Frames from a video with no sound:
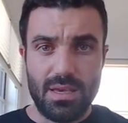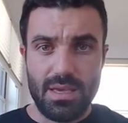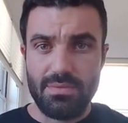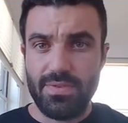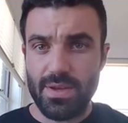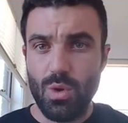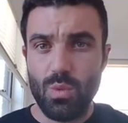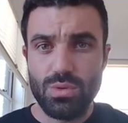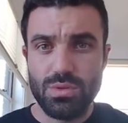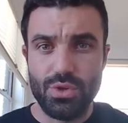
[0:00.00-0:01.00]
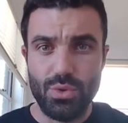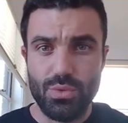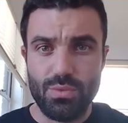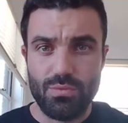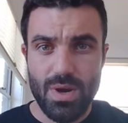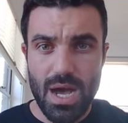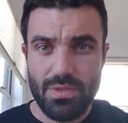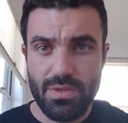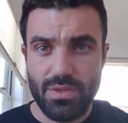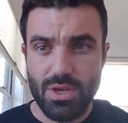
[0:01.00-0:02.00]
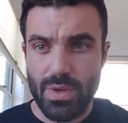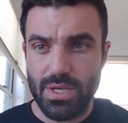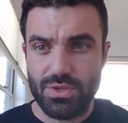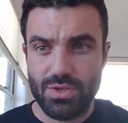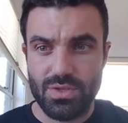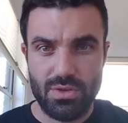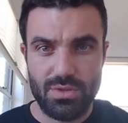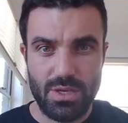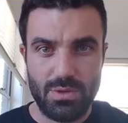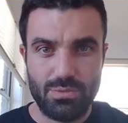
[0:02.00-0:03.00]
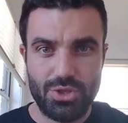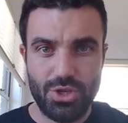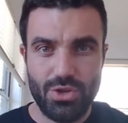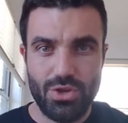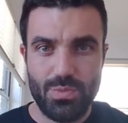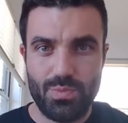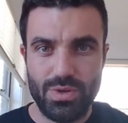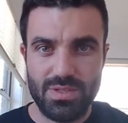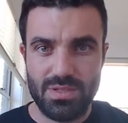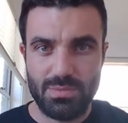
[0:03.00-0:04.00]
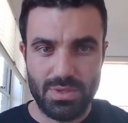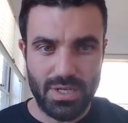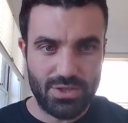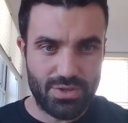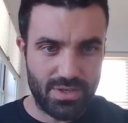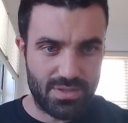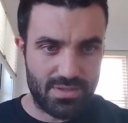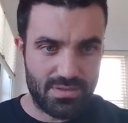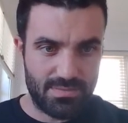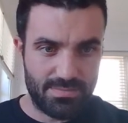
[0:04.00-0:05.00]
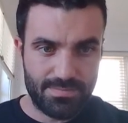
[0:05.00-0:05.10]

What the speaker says: In fact, what we'll do, rather than going interest only, we'll show you principal and interest.